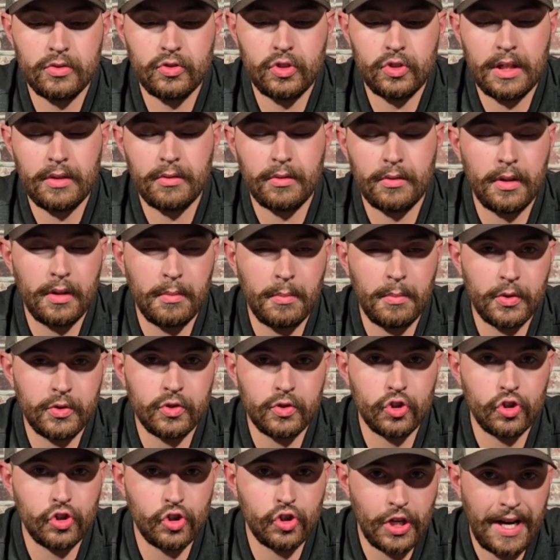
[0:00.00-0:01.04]
generally the
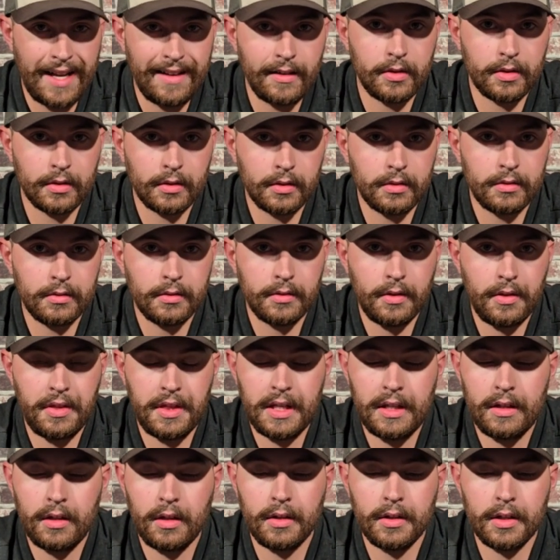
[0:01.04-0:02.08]
most gentle
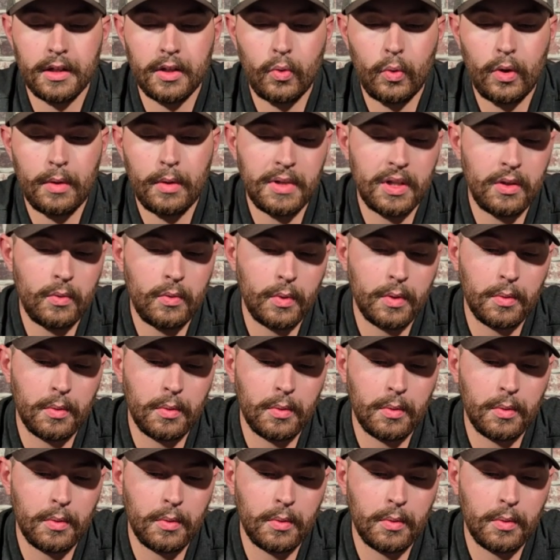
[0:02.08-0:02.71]
thing on equipment.